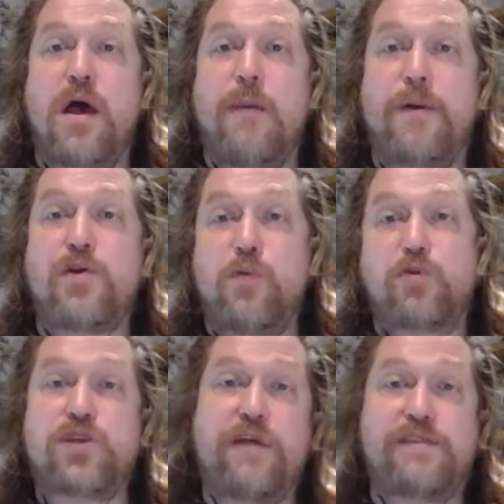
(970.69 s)
but you
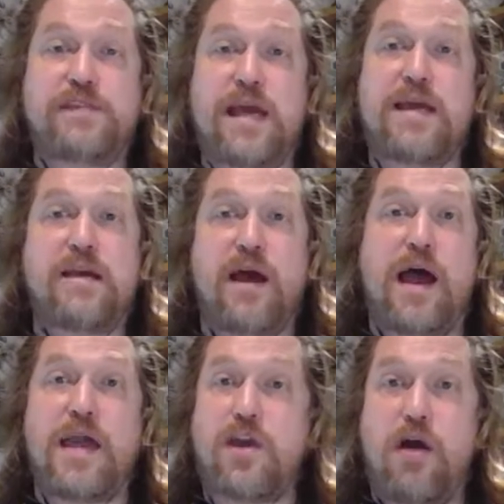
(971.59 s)
also have to take
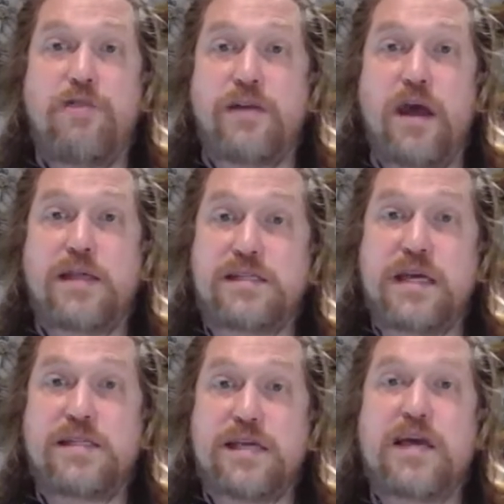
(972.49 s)
a
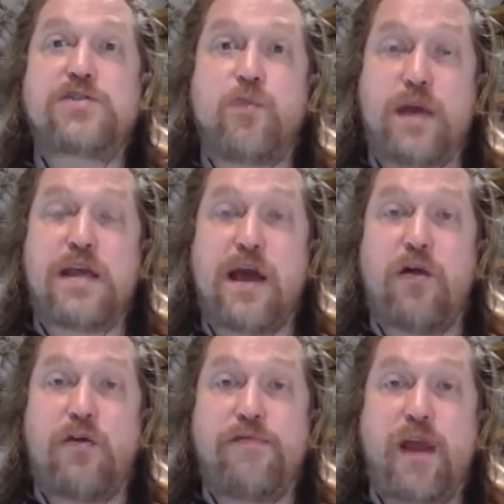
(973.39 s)
COVID-19 test when you get
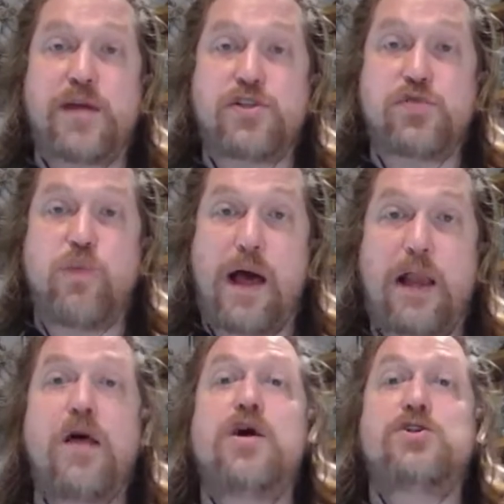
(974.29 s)
on a flight as well.